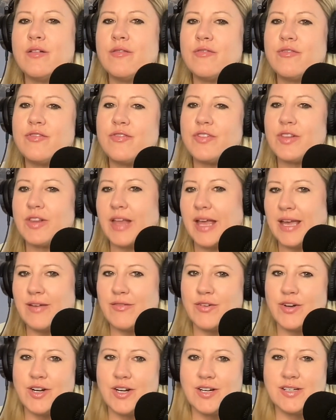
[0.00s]

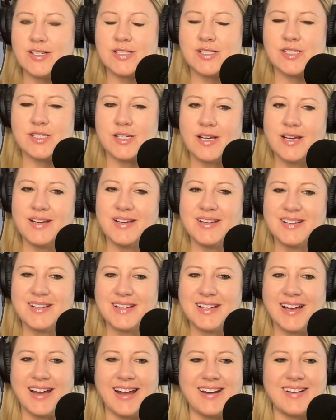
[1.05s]
flavors.
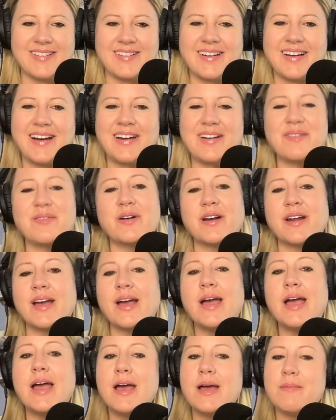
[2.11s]
I don't know how to word it.
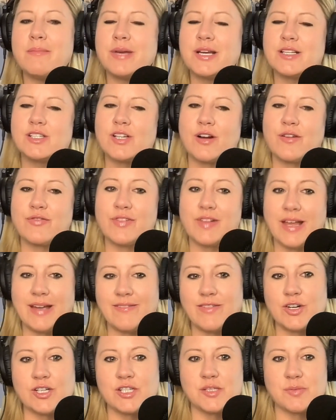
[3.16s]
Pixar
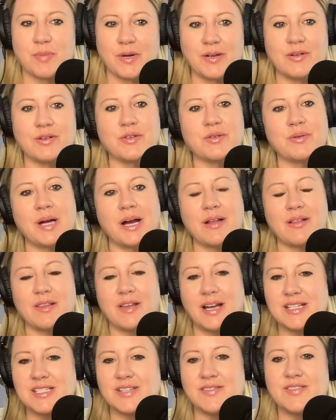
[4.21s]
flavors sprinkled throughout
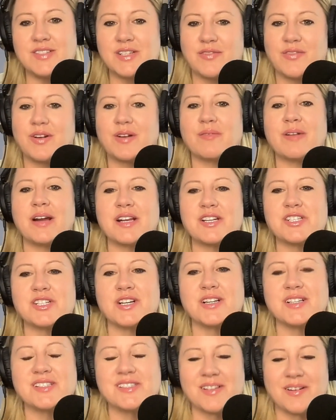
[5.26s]
lots of different
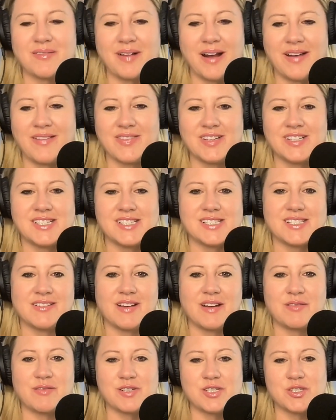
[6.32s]
restaurants around the
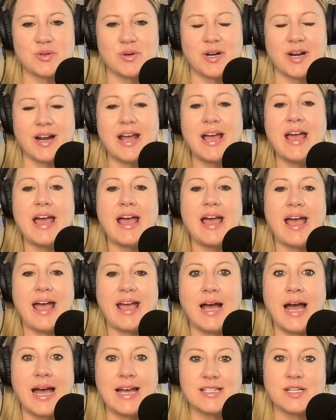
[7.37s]
Disneyland Resort
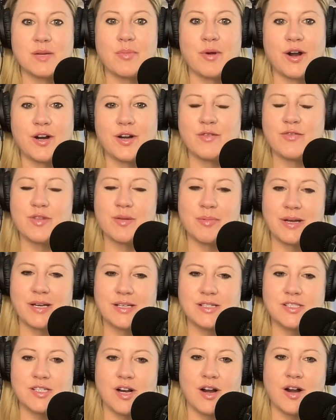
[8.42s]
as a part of the
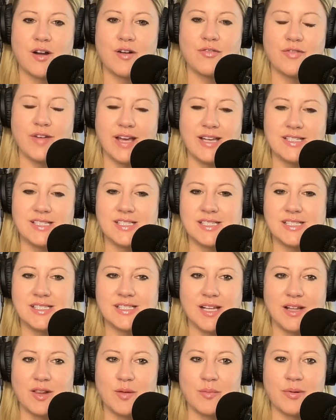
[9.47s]
Pixar Fest
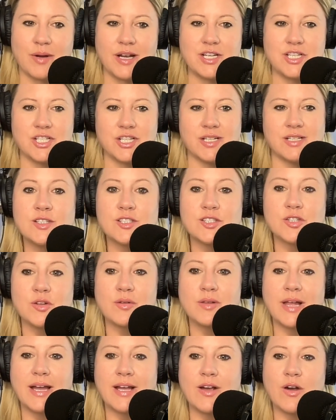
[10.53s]
celebration. So
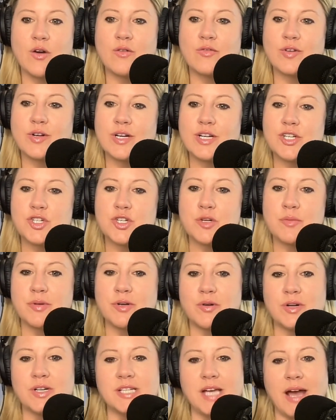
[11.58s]
like over at
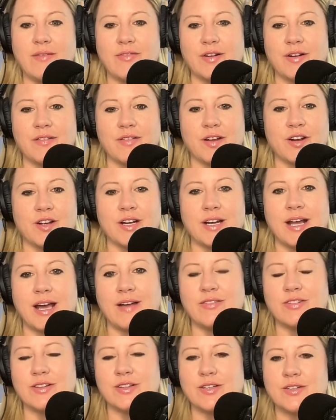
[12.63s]
Troubadour Tavern, they're going to
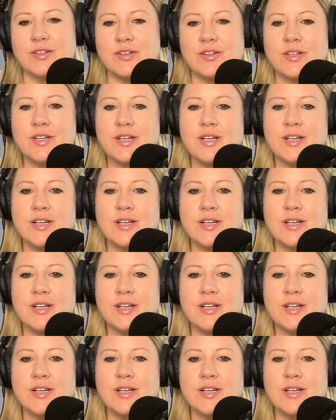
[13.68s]
have a little